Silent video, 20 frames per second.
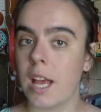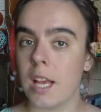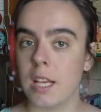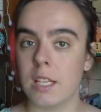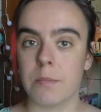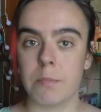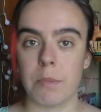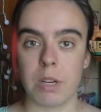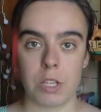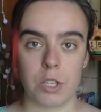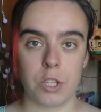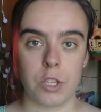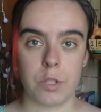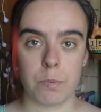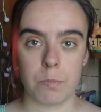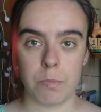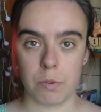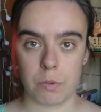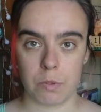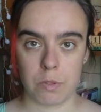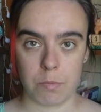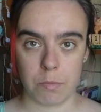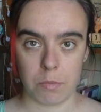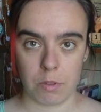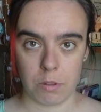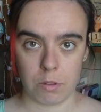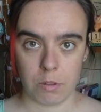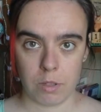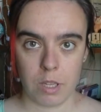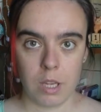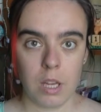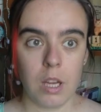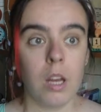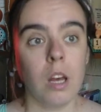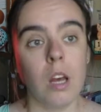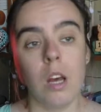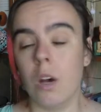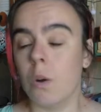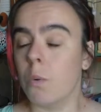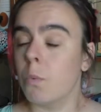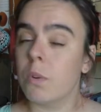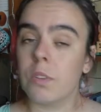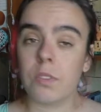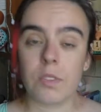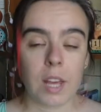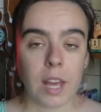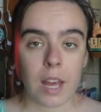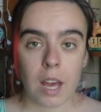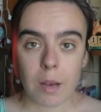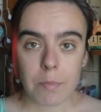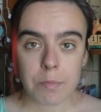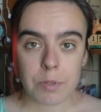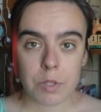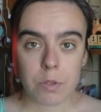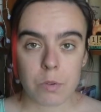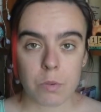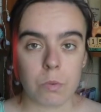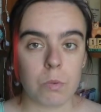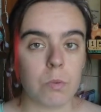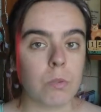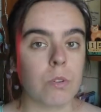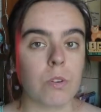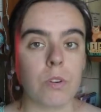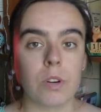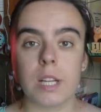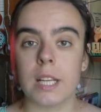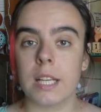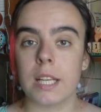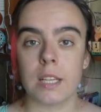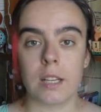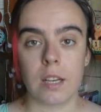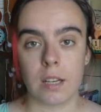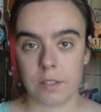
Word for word: as much as possible with apps or in